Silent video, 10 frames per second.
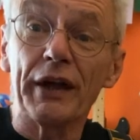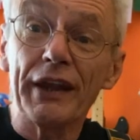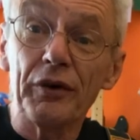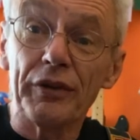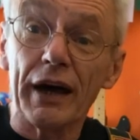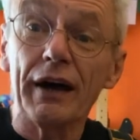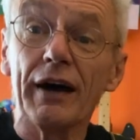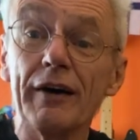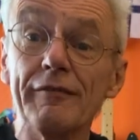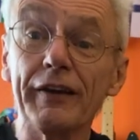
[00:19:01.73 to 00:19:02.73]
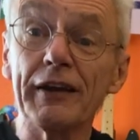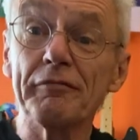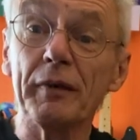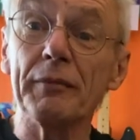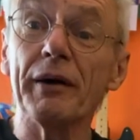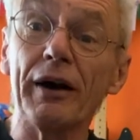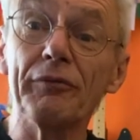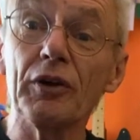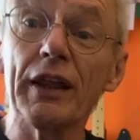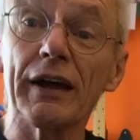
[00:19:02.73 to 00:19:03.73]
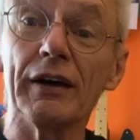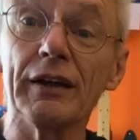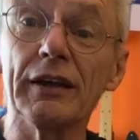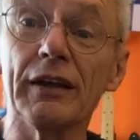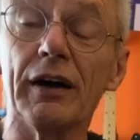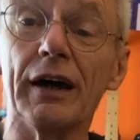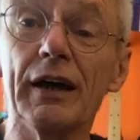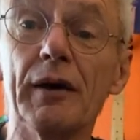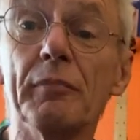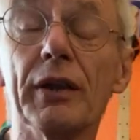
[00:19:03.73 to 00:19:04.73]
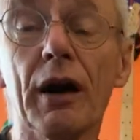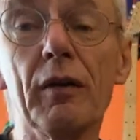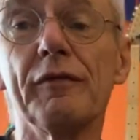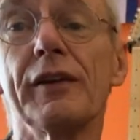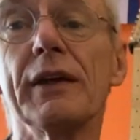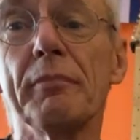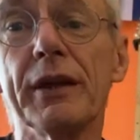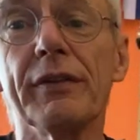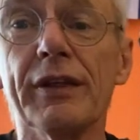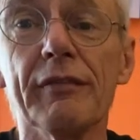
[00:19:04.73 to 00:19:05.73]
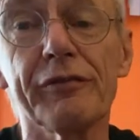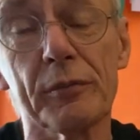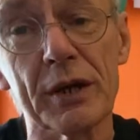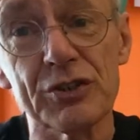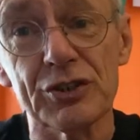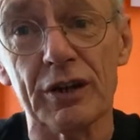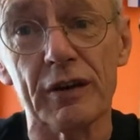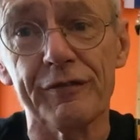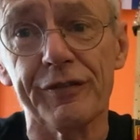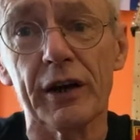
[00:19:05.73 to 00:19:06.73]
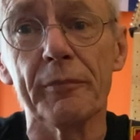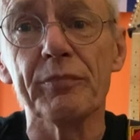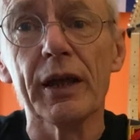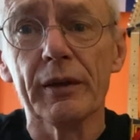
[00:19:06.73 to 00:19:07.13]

I know that. Forgive me, but I'm not that kind of guy. But hopefully, a bit of the information I've um,